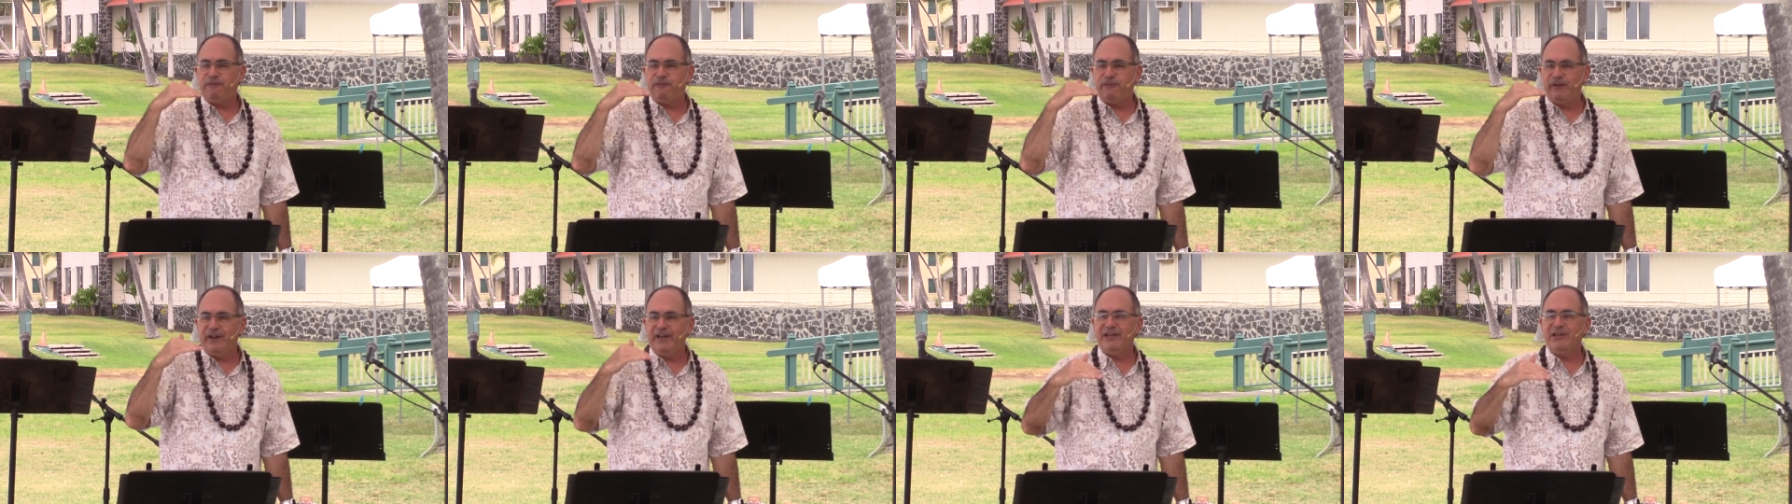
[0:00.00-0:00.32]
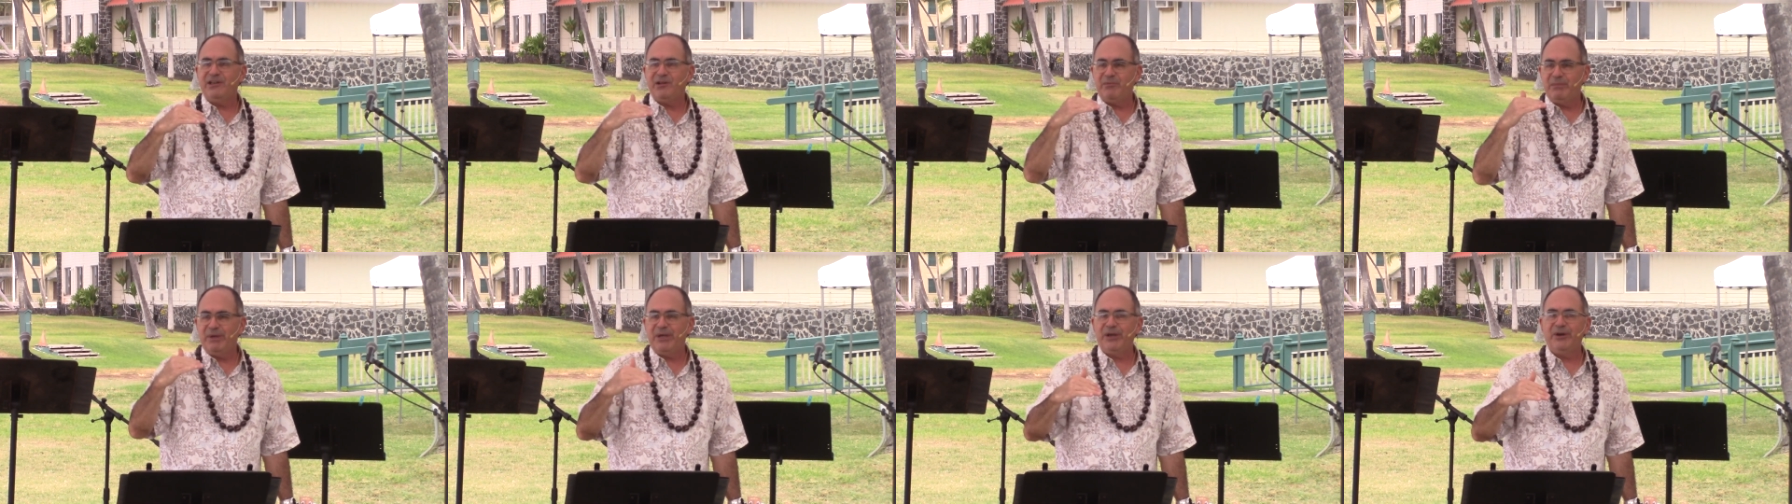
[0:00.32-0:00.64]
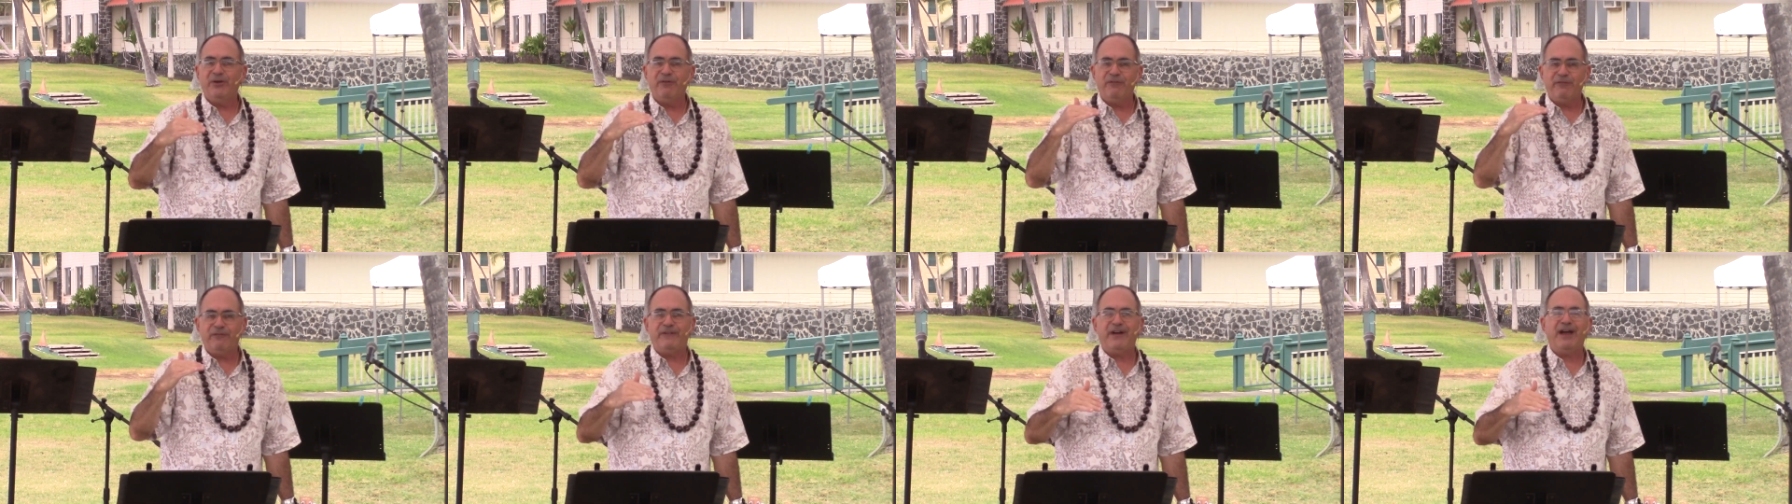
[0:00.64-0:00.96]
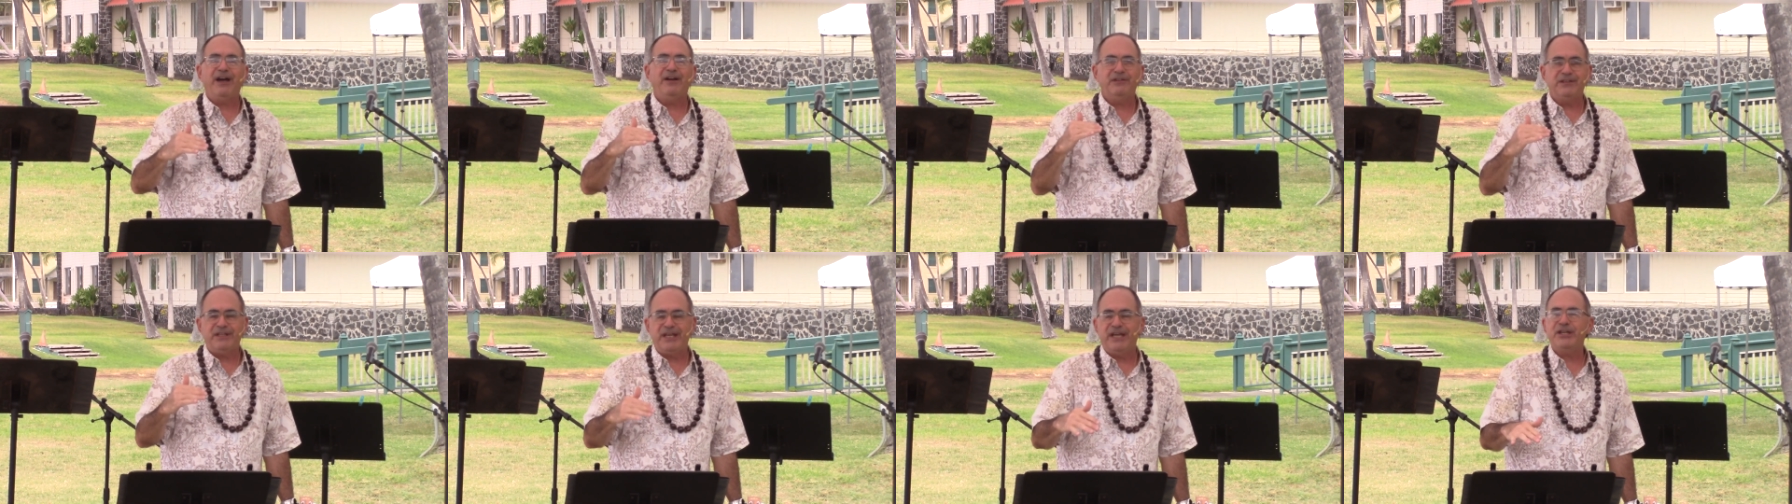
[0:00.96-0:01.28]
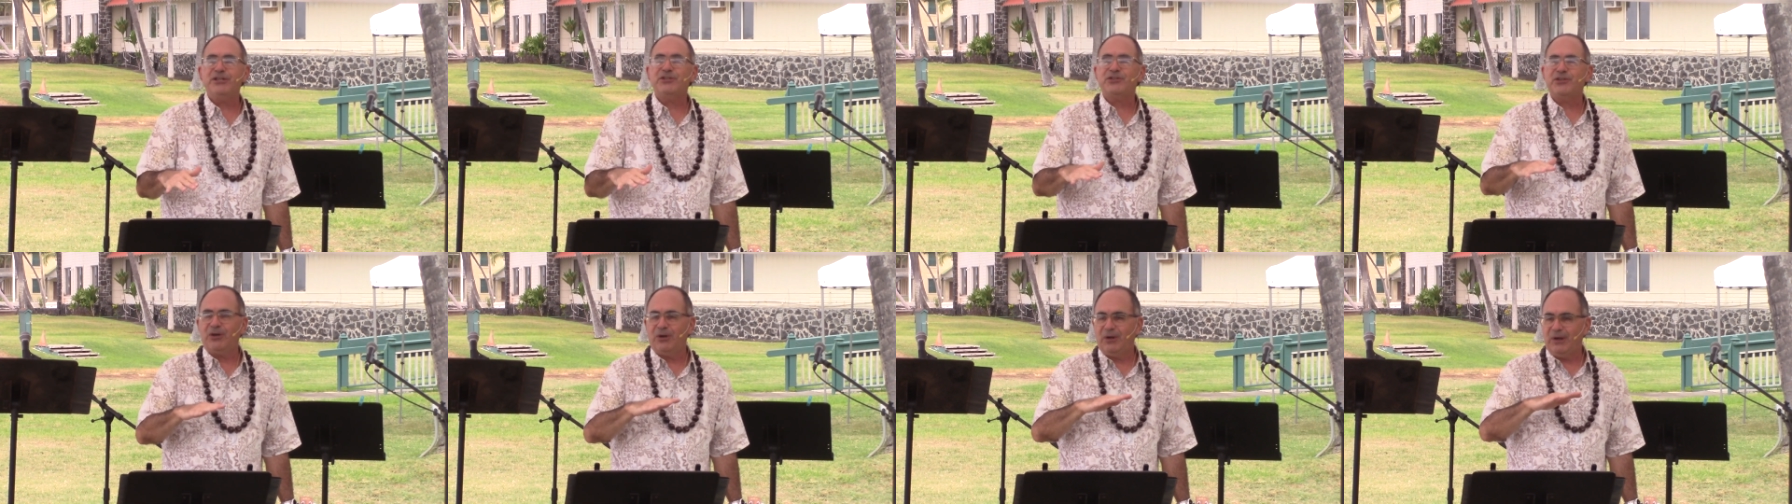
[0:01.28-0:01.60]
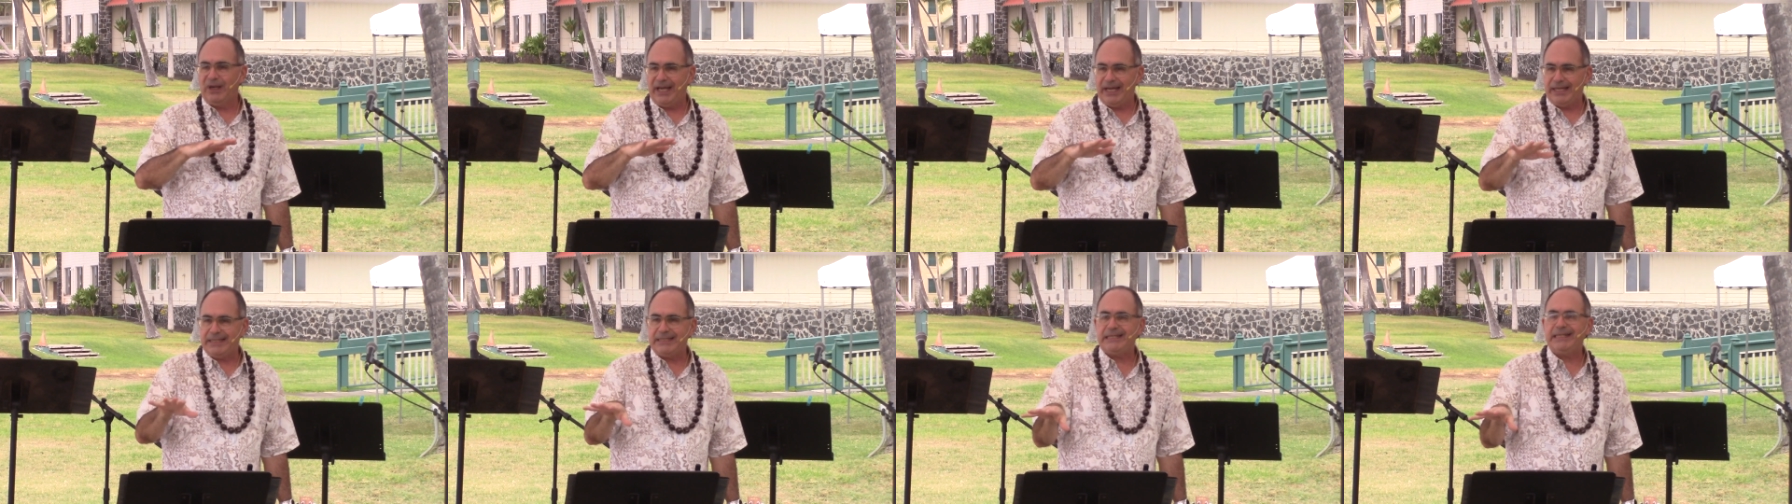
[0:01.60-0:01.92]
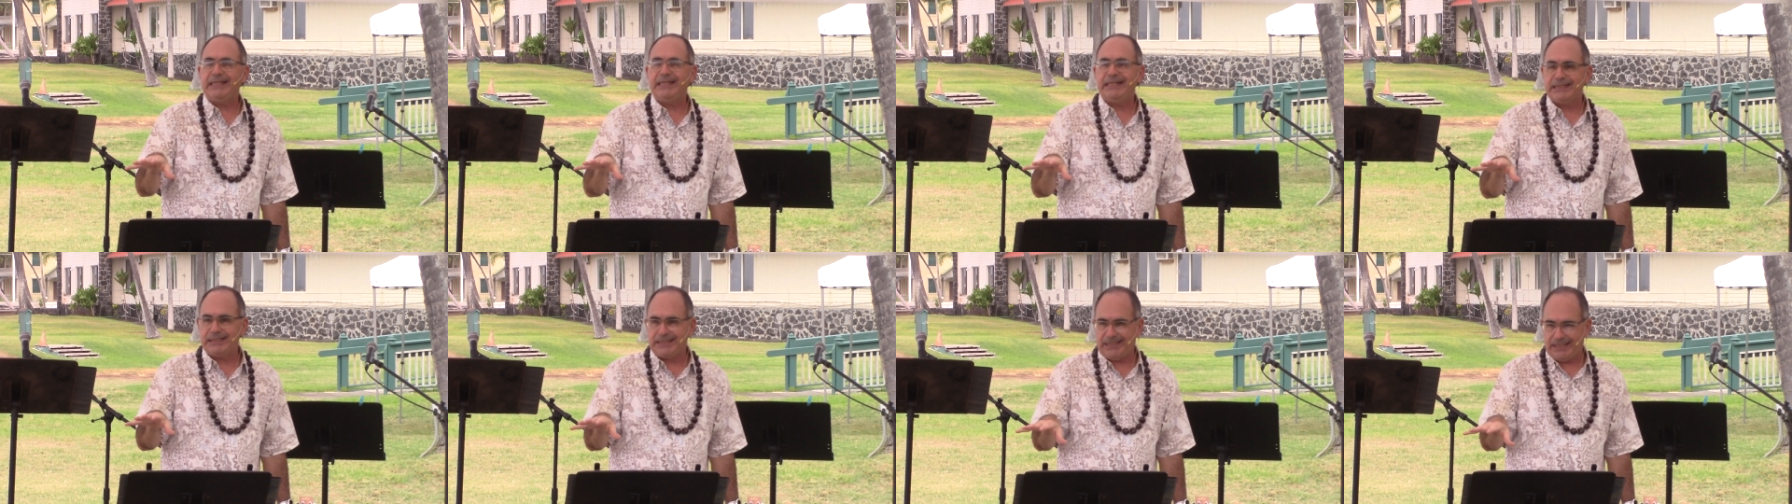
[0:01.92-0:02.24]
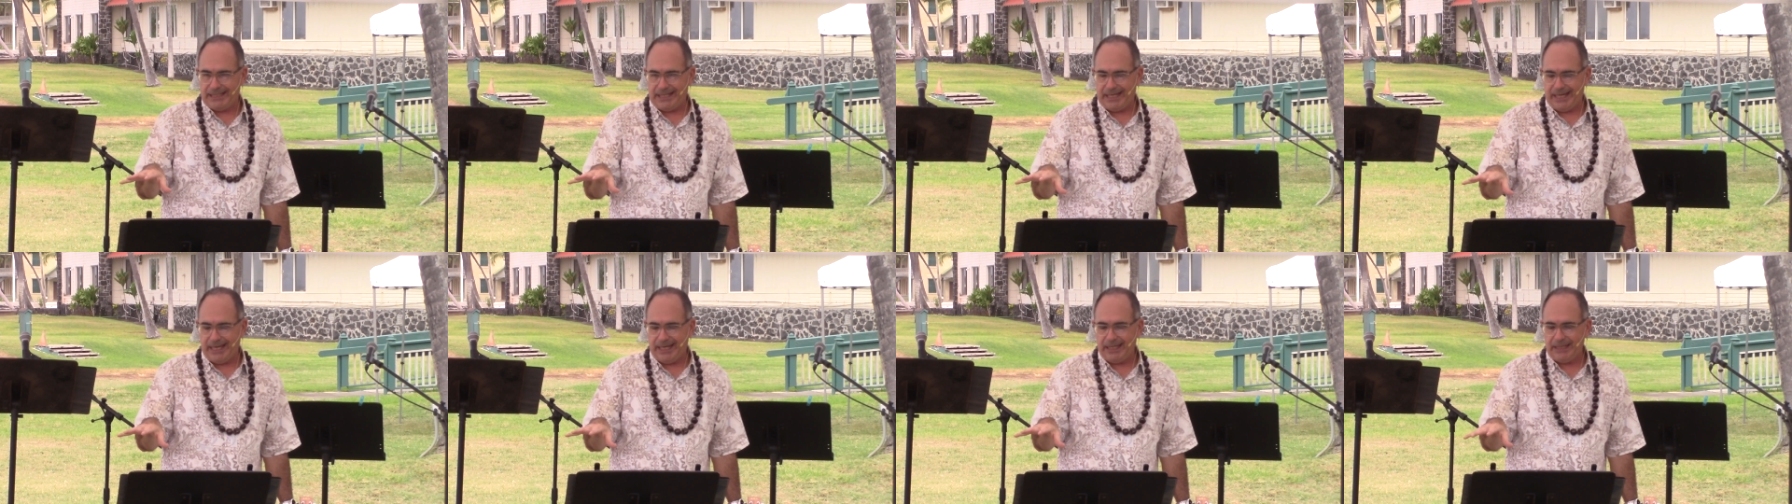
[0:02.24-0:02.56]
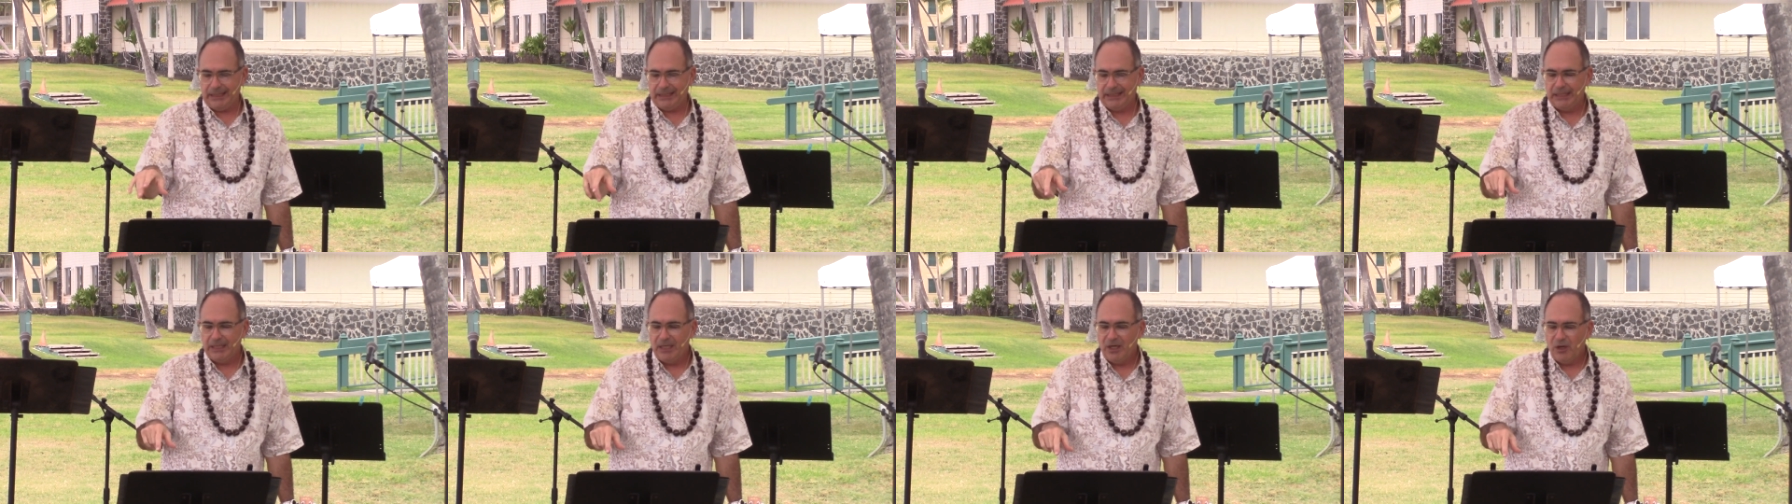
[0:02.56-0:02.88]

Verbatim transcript: fundamental foundational idea today.